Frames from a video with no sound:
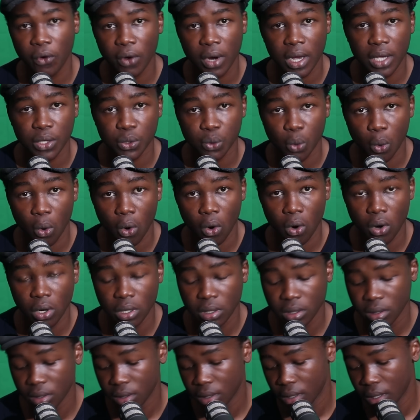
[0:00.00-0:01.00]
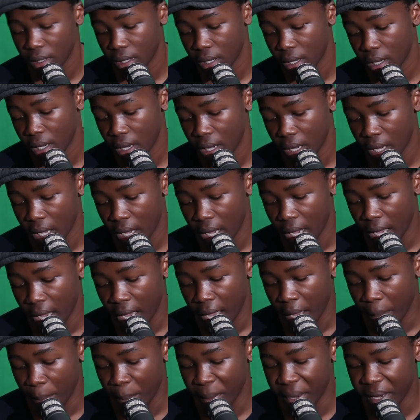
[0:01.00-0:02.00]
corners won.
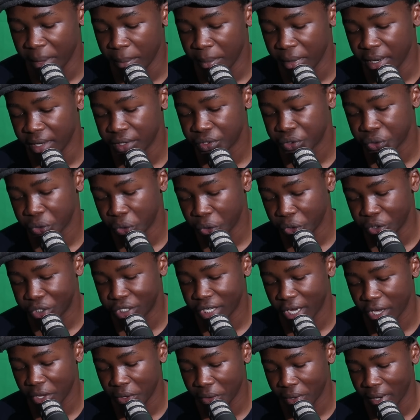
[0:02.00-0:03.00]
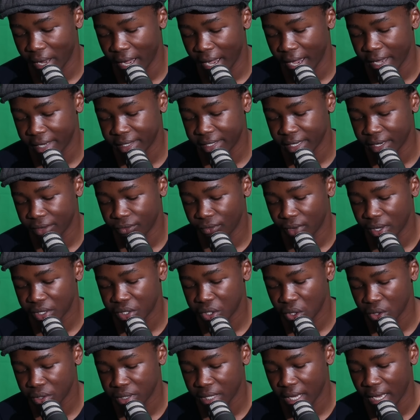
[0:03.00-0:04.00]
Minnesota United
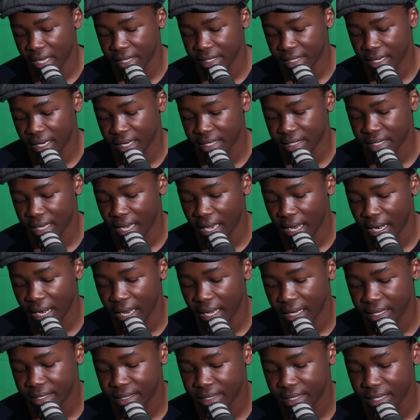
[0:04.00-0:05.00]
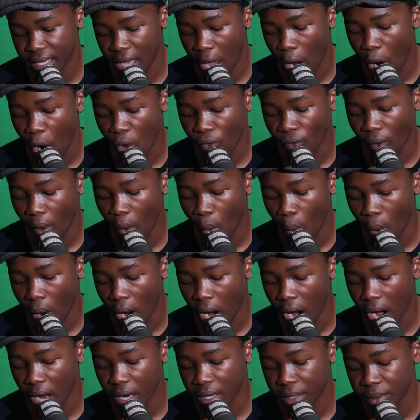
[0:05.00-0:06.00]
vs Los Angeles Galaxy over
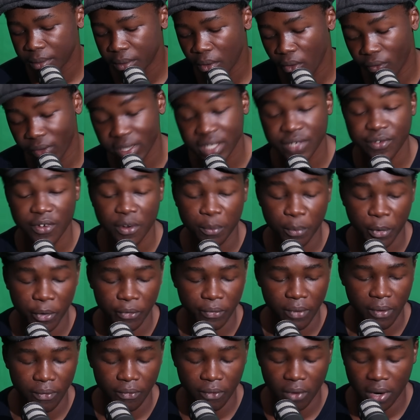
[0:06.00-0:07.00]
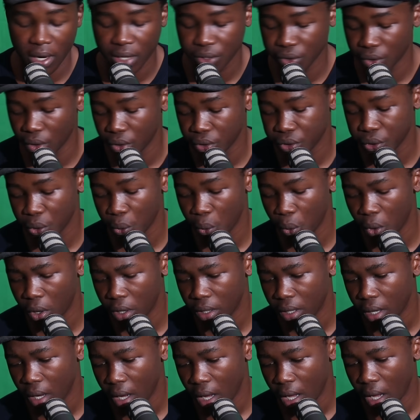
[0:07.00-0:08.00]
7.5 corners also
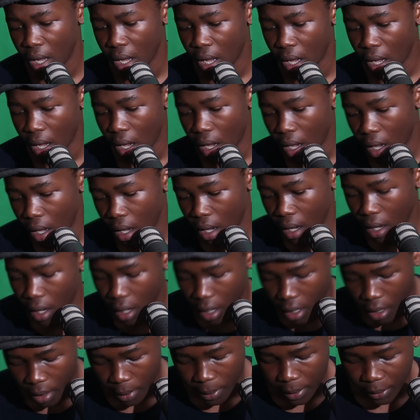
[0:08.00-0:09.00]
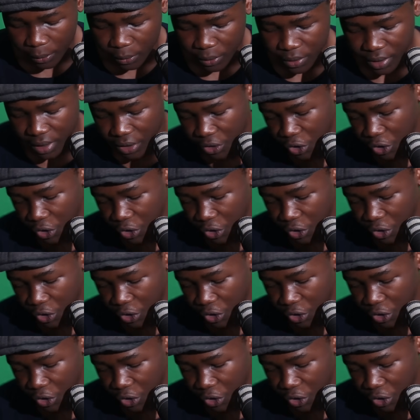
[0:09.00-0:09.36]
won. That was